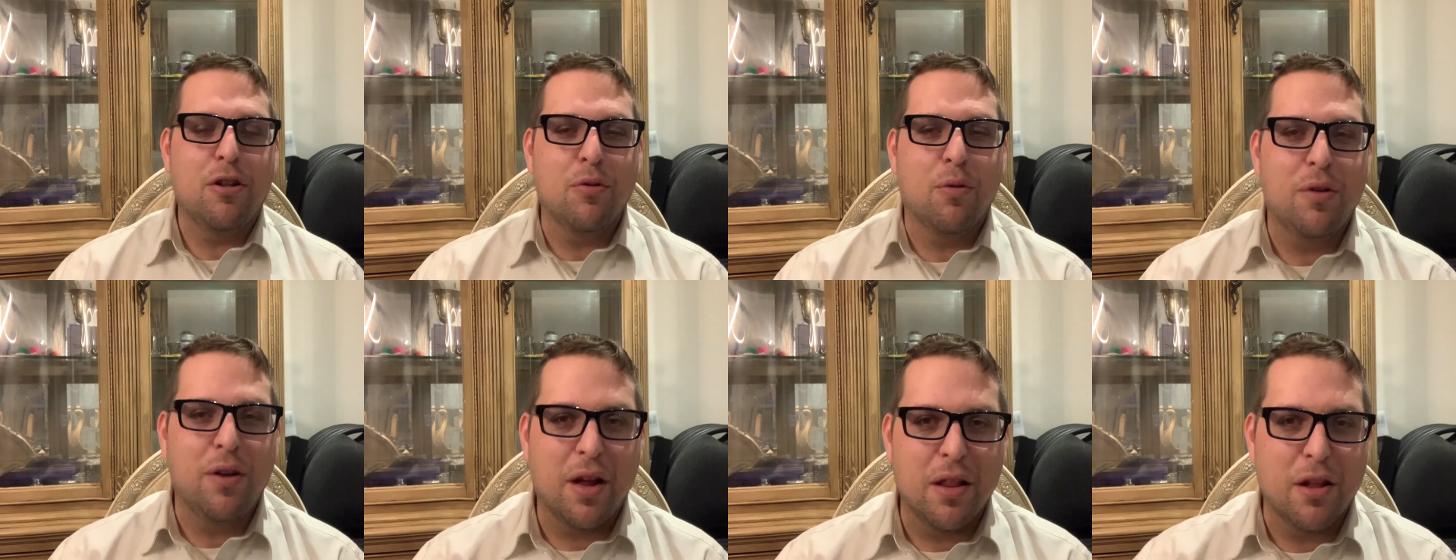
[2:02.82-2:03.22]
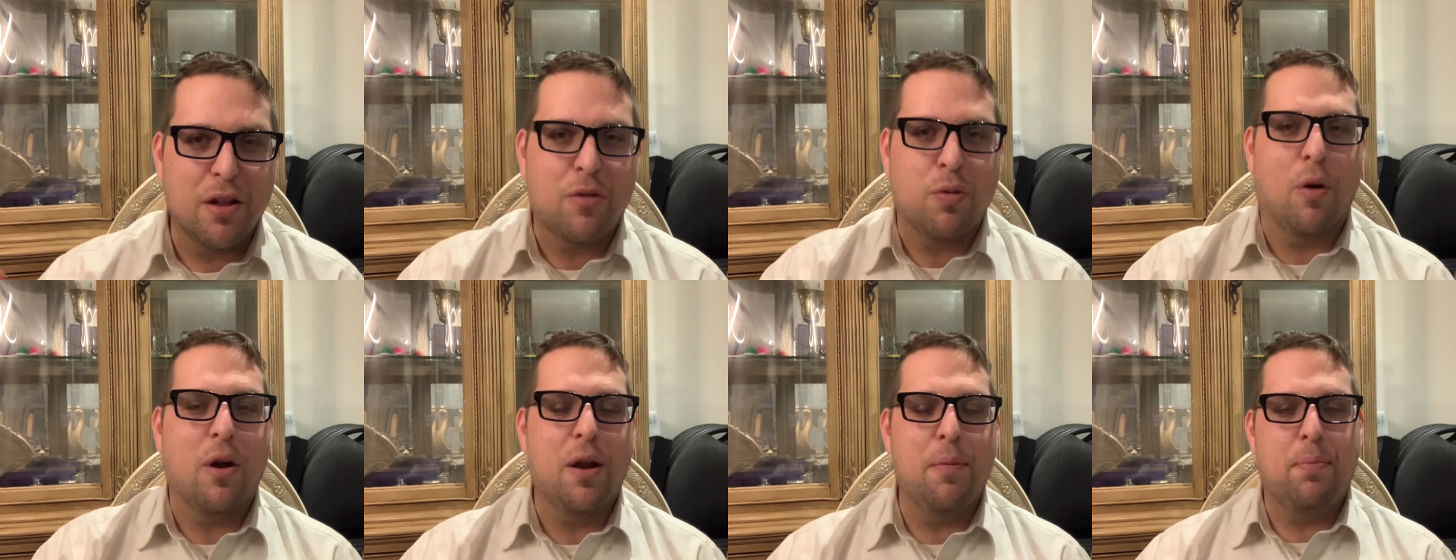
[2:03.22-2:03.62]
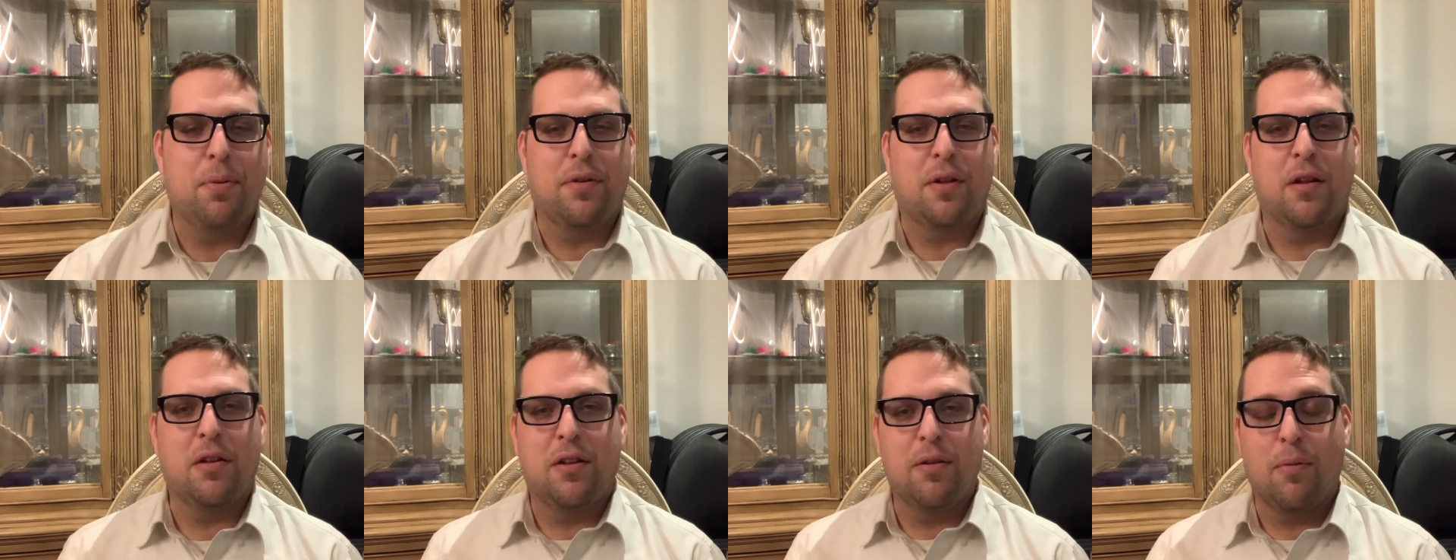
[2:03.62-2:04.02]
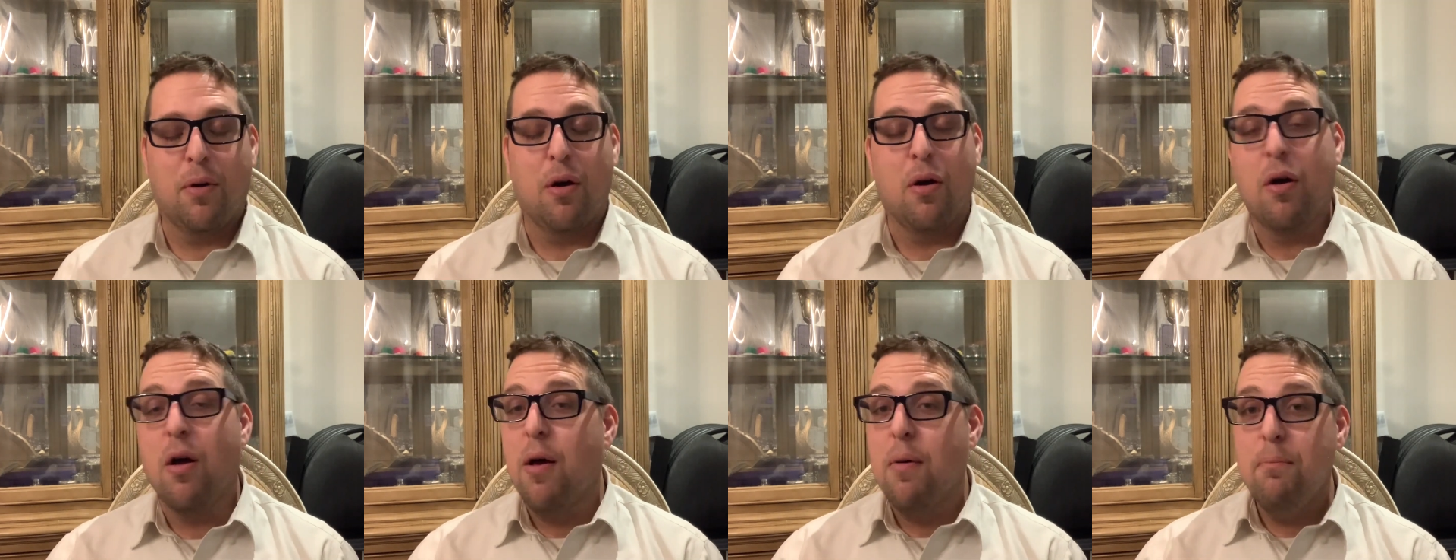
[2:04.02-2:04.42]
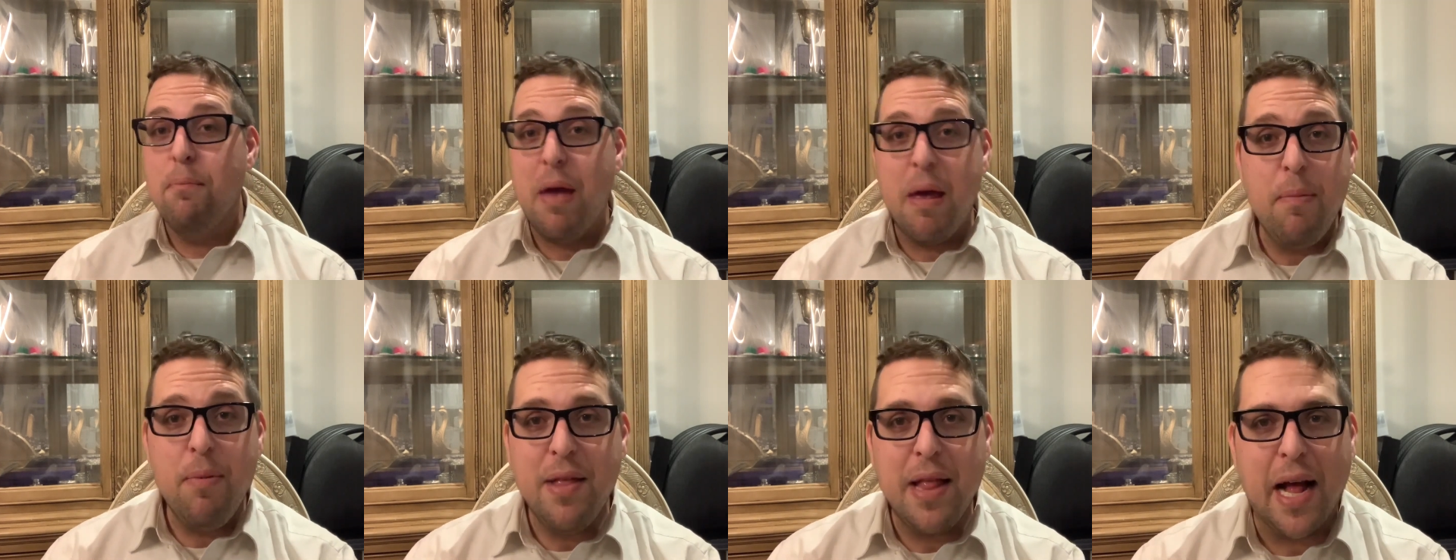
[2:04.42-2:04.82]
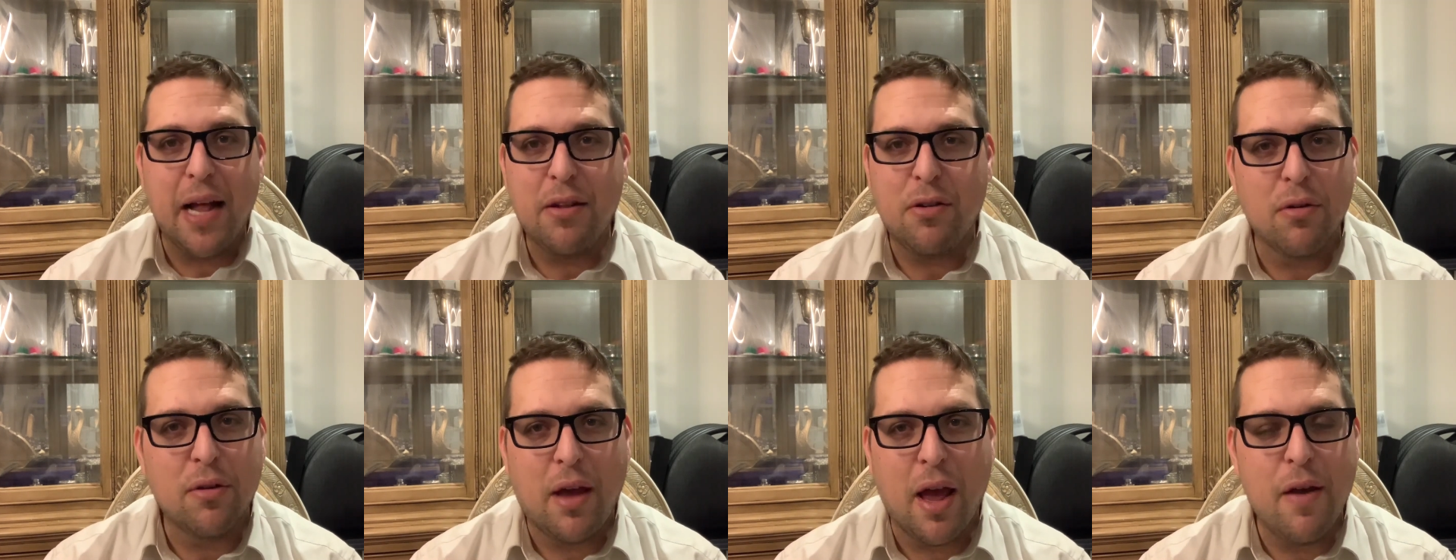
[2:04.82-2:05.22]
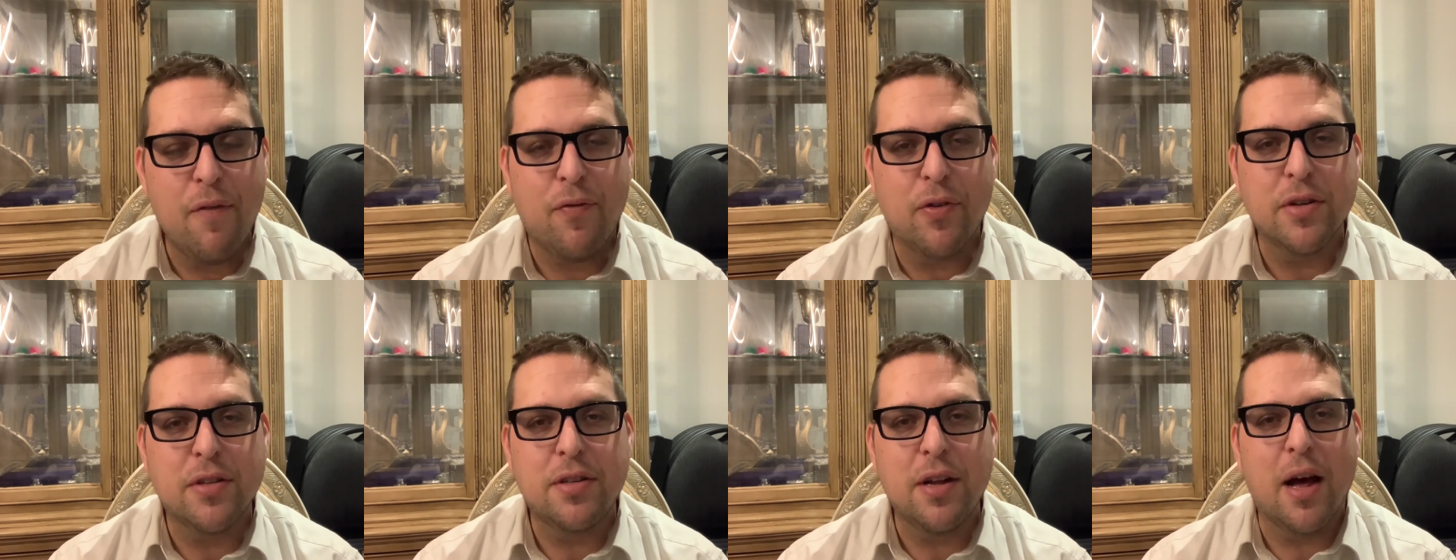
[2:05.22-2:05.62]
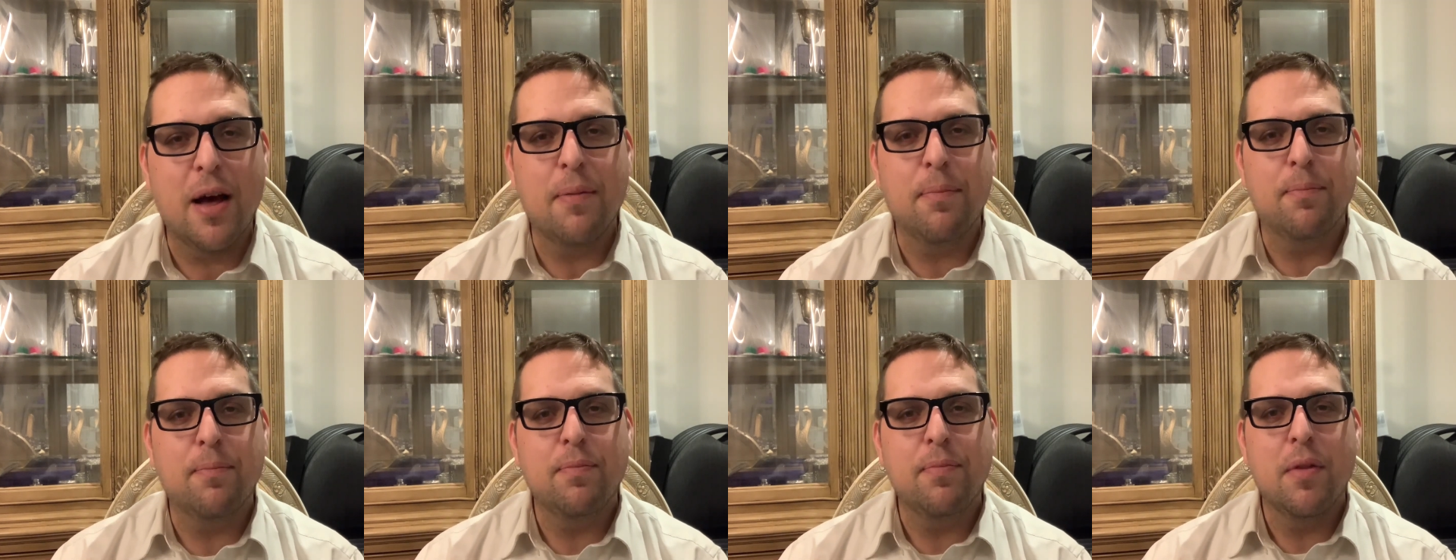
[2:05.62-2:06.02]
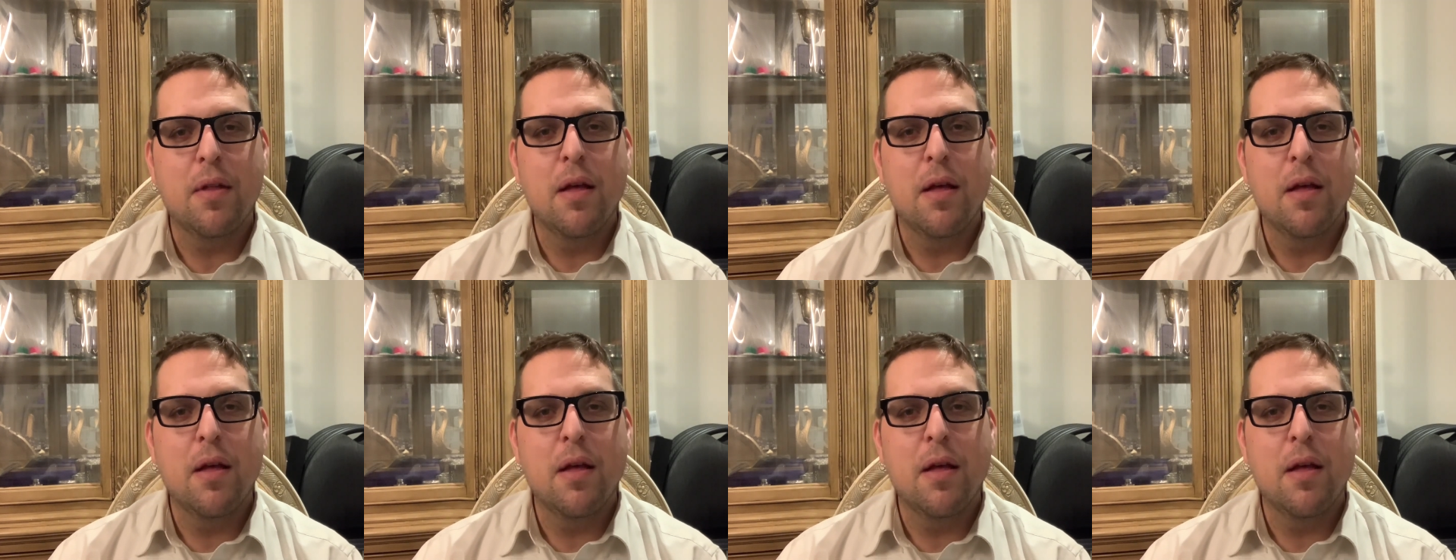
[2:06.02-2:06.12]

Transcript: do another 20% tomorrow. Maybe that's okay for some.